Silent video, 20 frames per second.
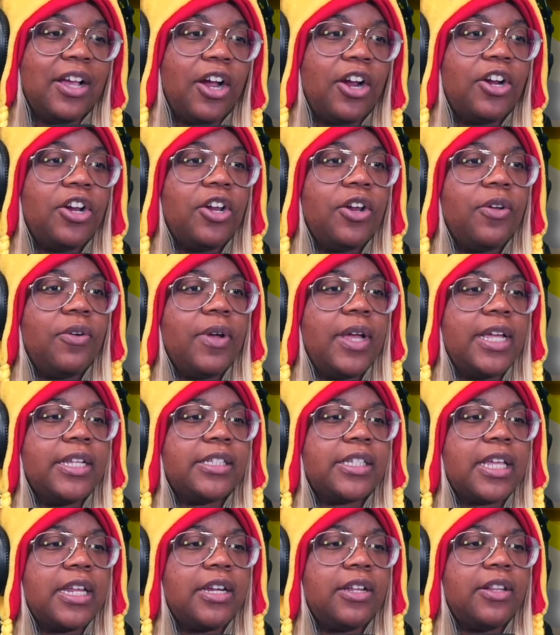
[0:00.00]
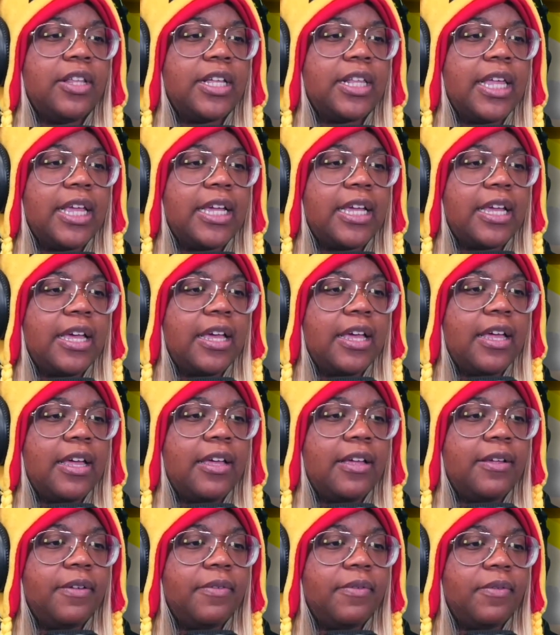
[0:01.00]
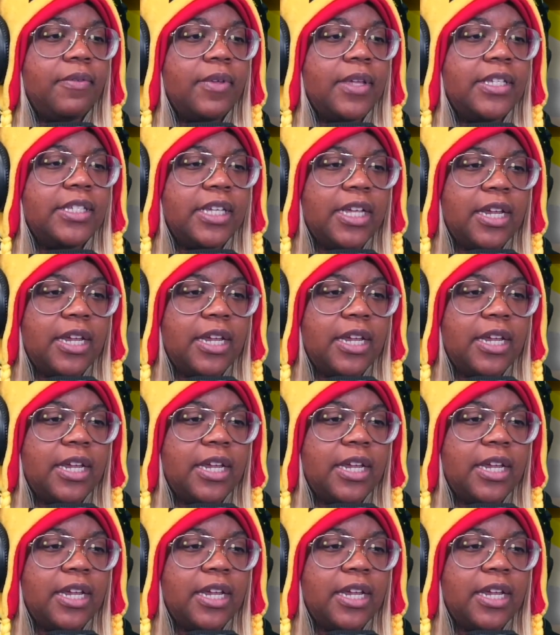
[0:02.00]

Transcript: Or no, it's gonna look like is